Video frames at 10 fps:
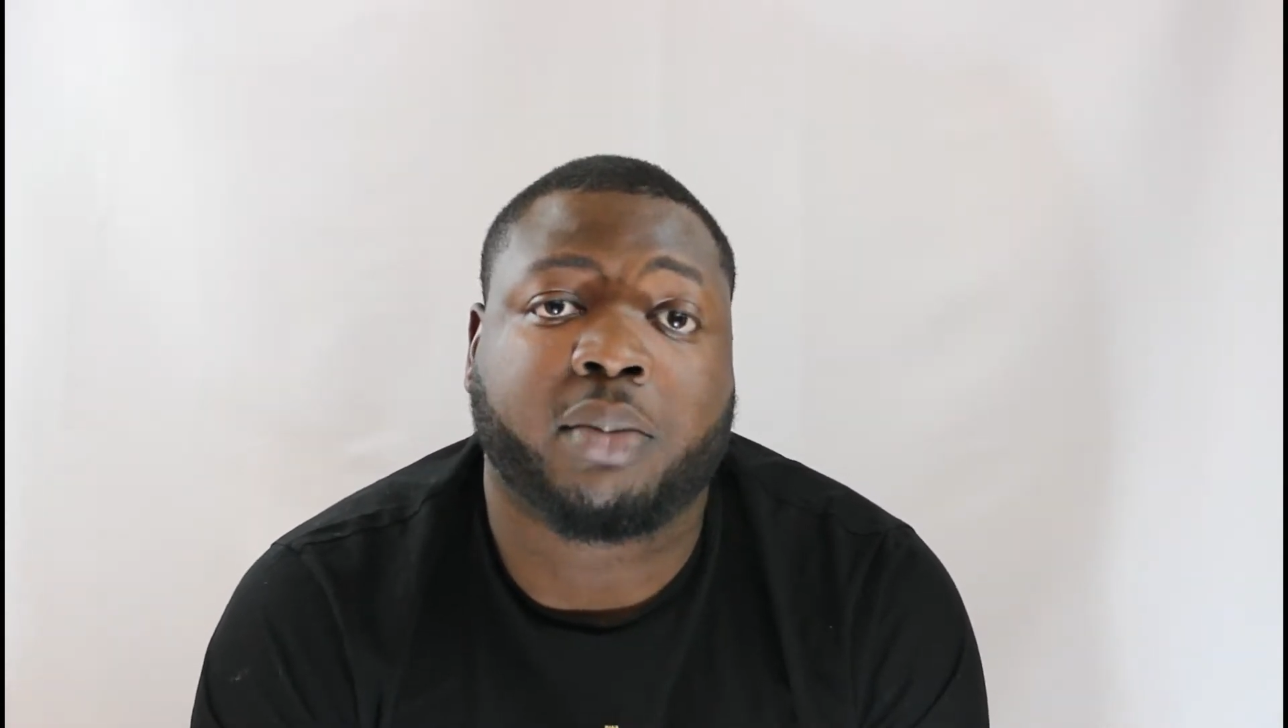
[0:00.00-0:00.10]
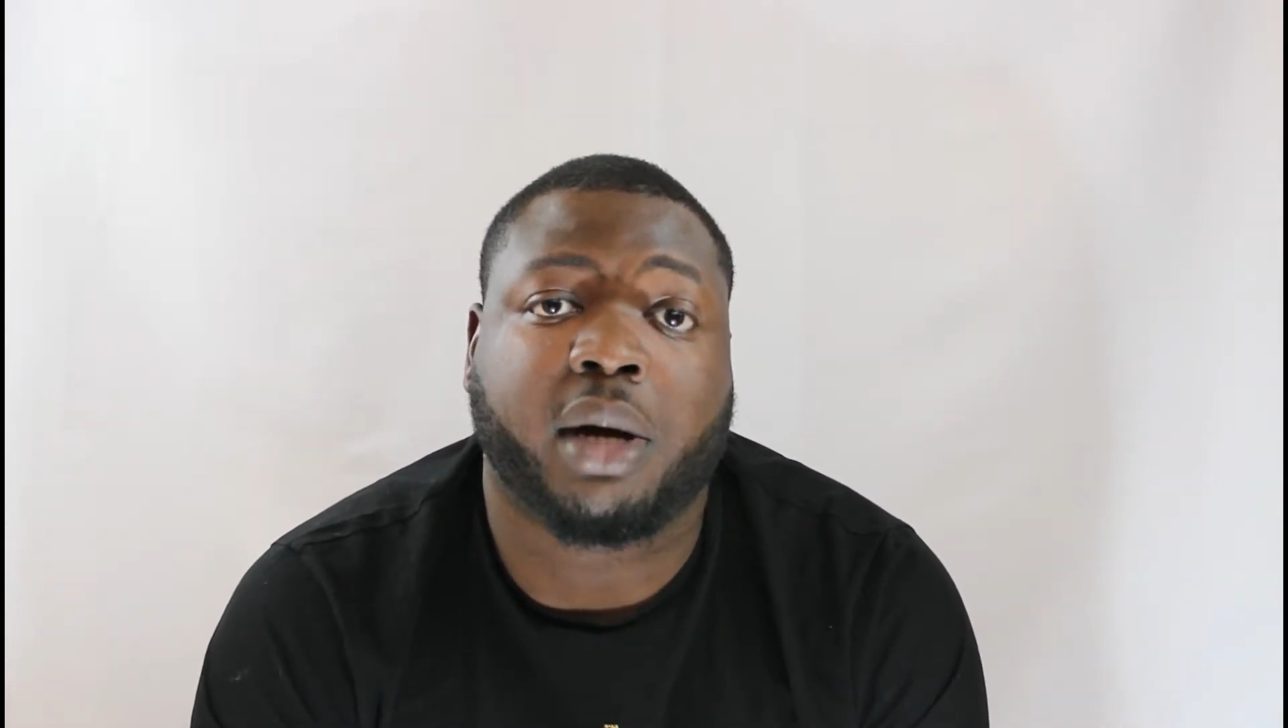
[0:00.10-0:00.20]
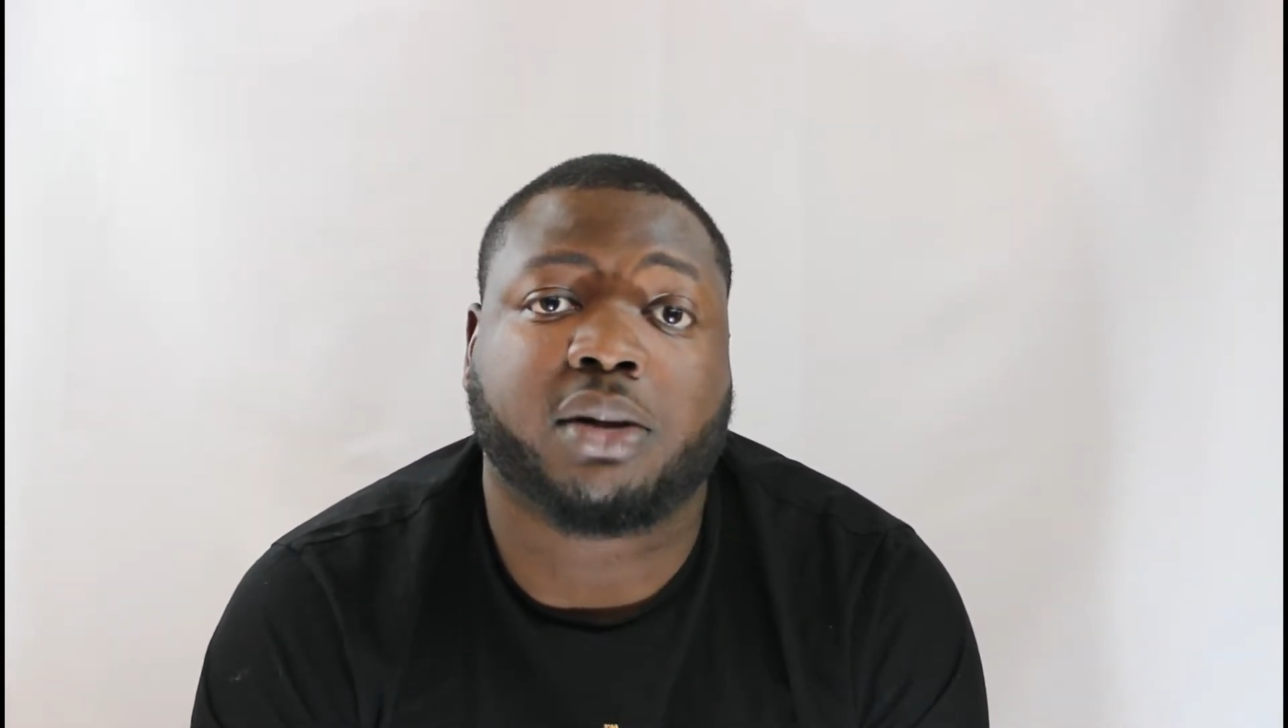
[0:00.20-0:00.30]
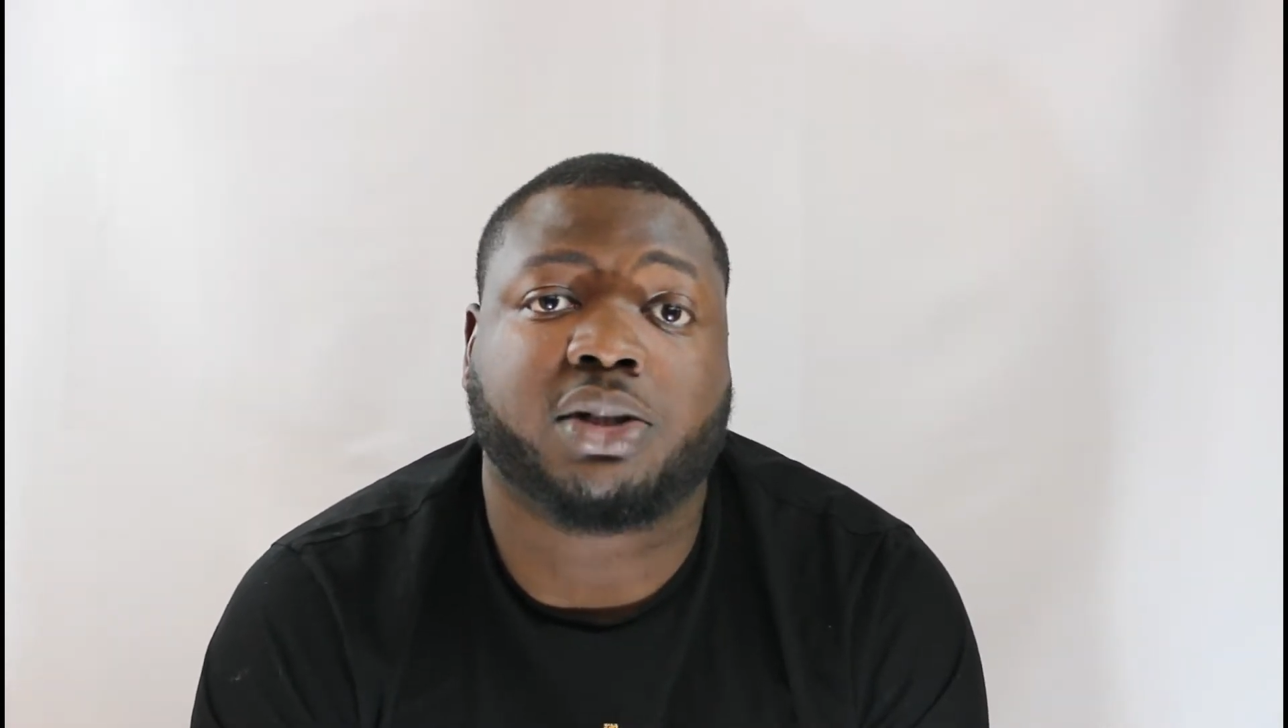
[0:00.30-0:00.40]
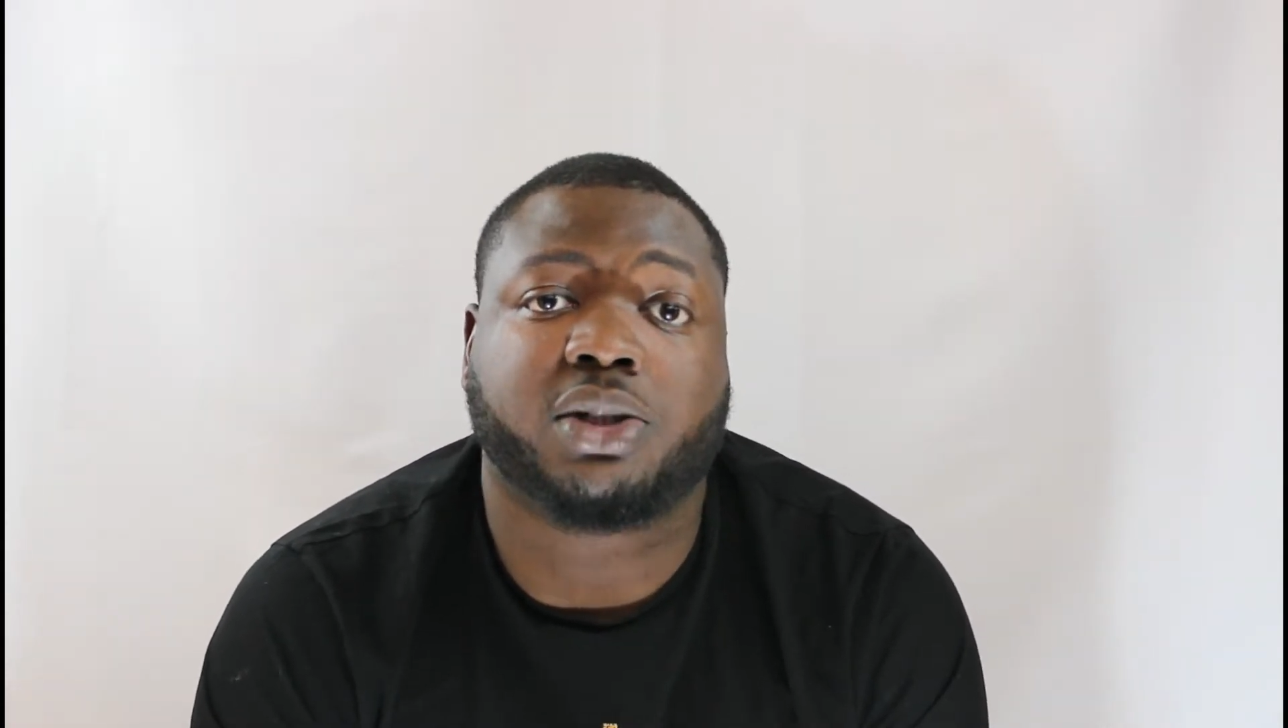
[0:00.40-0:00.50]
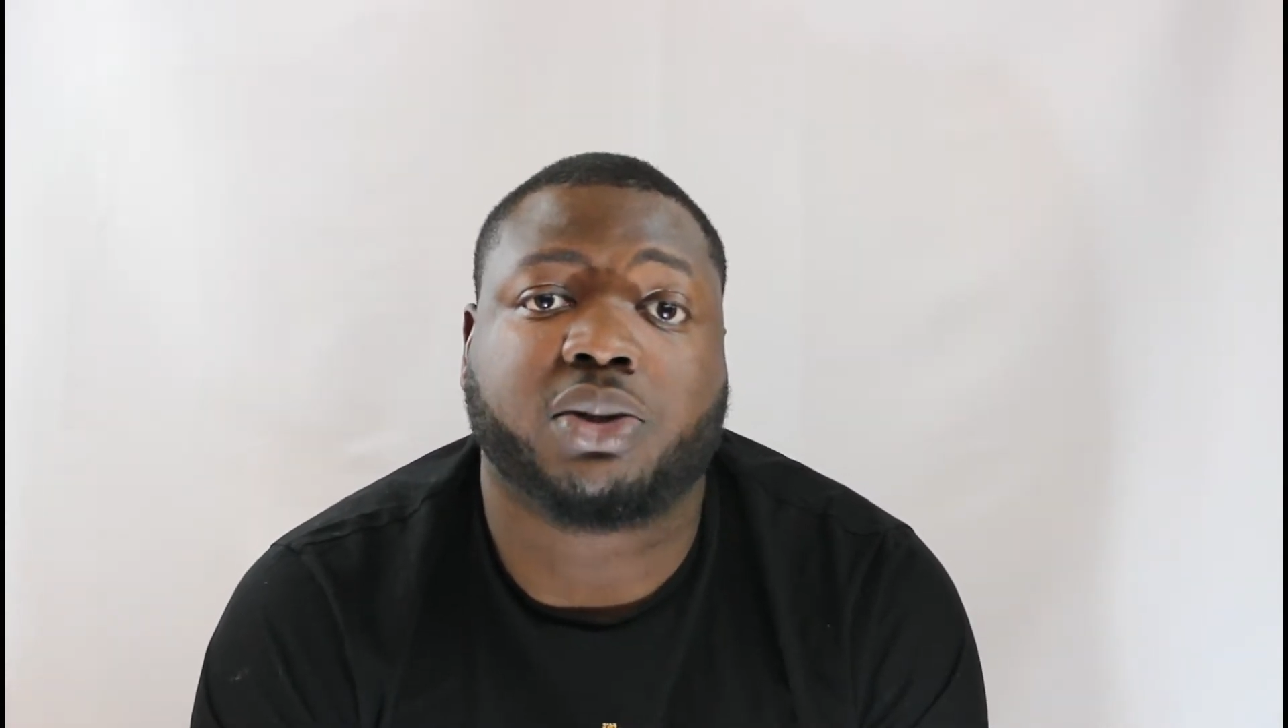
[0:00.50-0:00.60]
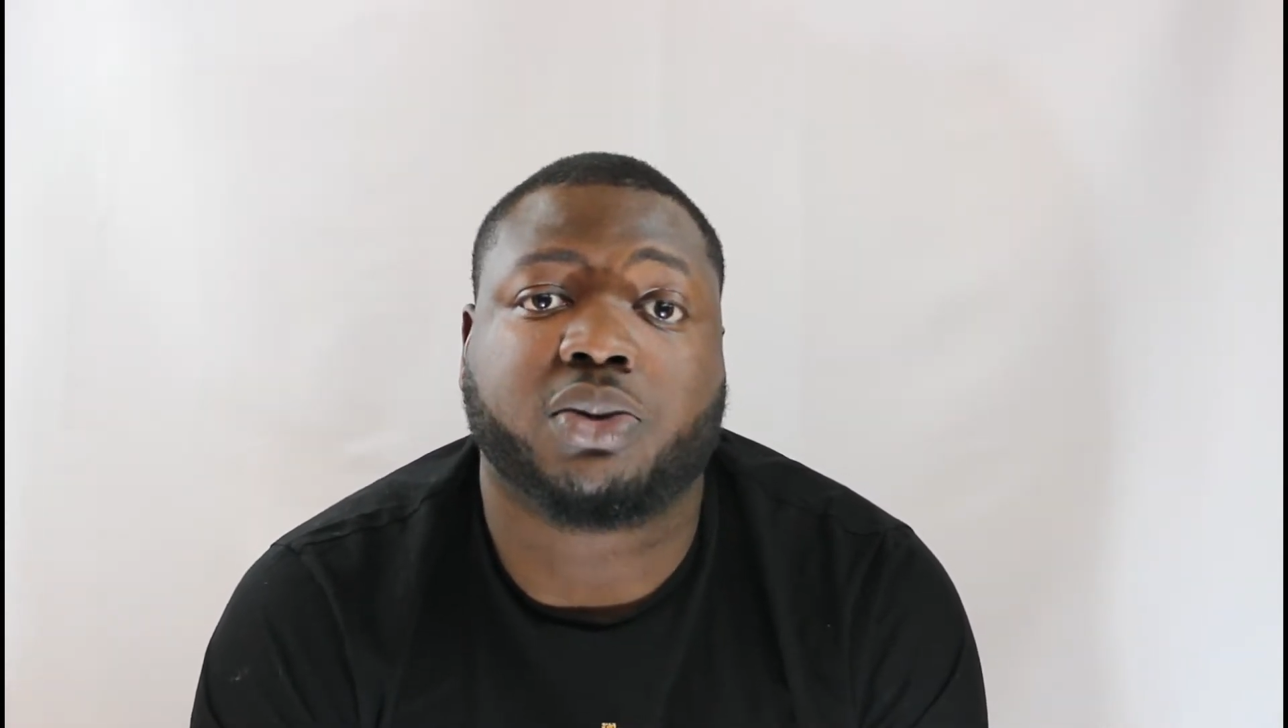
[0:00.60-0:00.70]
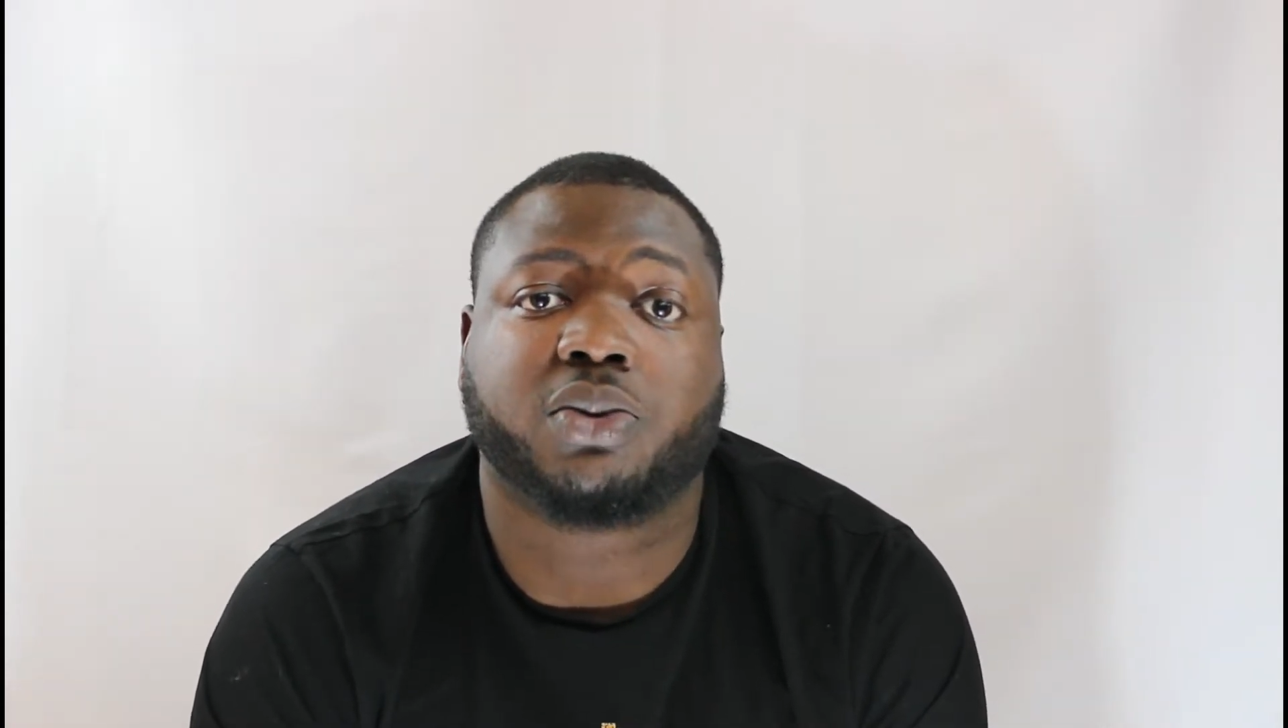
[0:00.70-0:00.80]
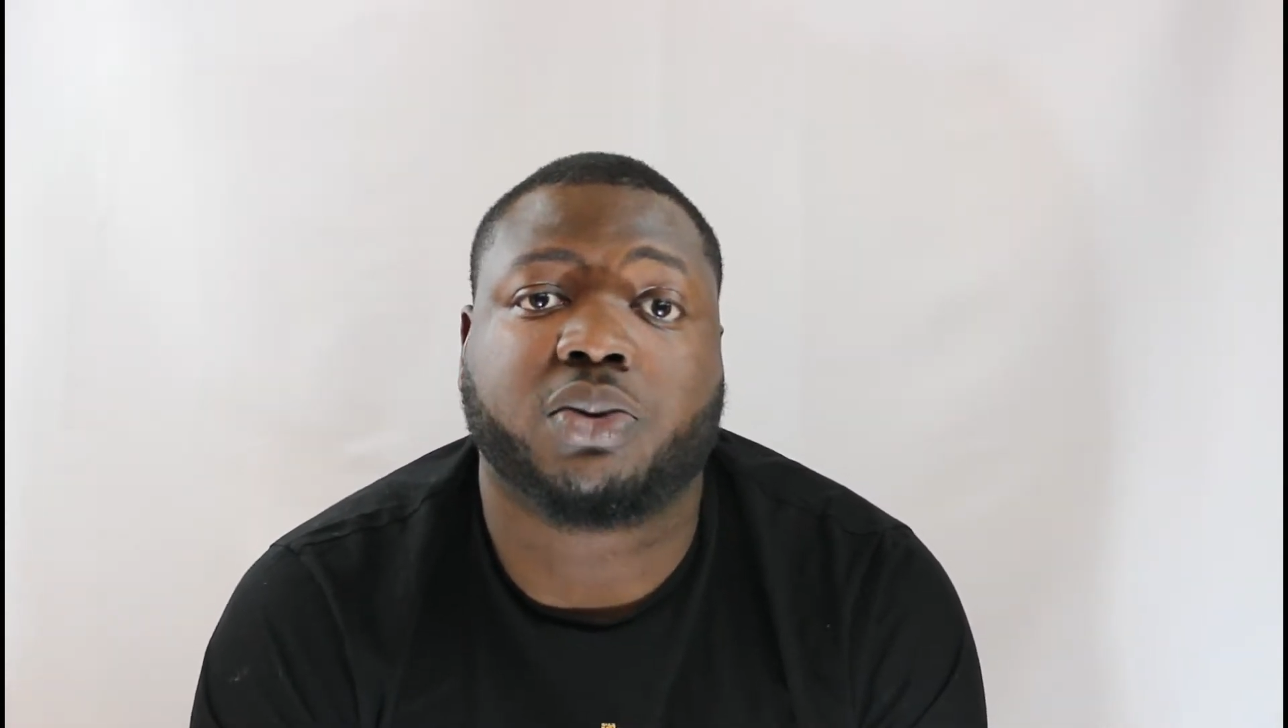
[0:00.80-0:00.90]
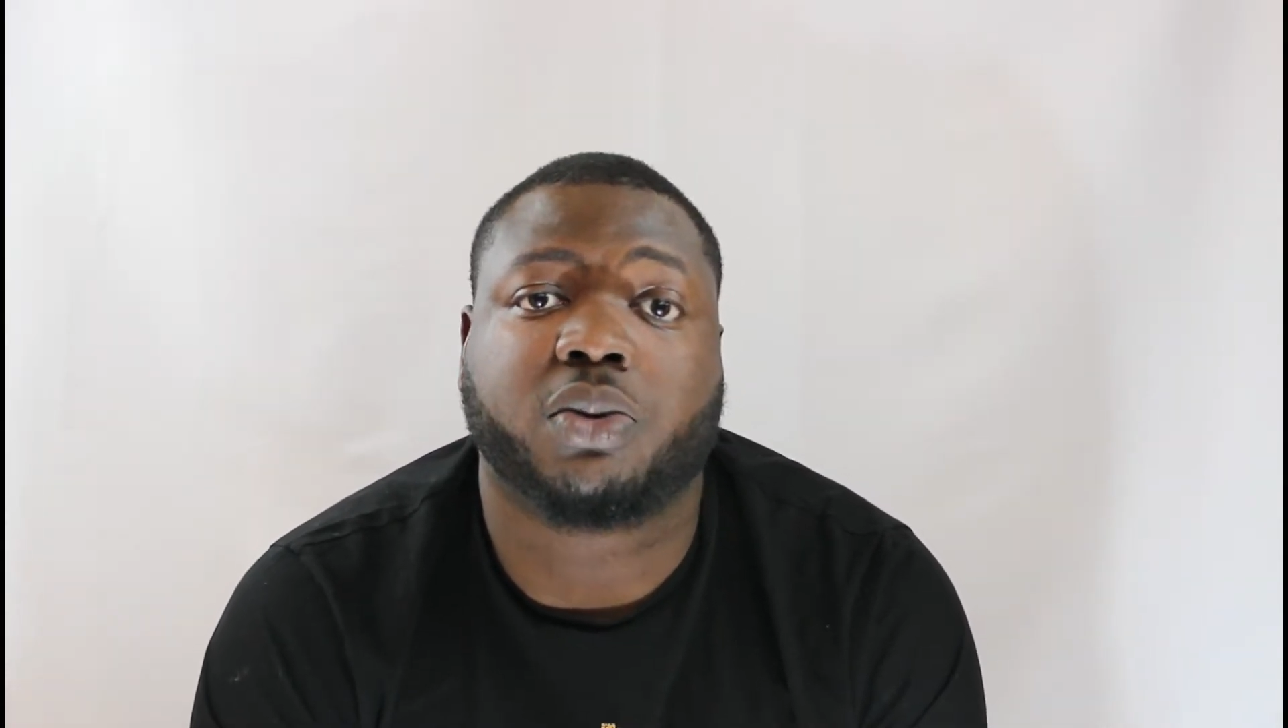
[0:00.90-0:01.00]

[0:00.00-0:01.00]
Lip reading: about you.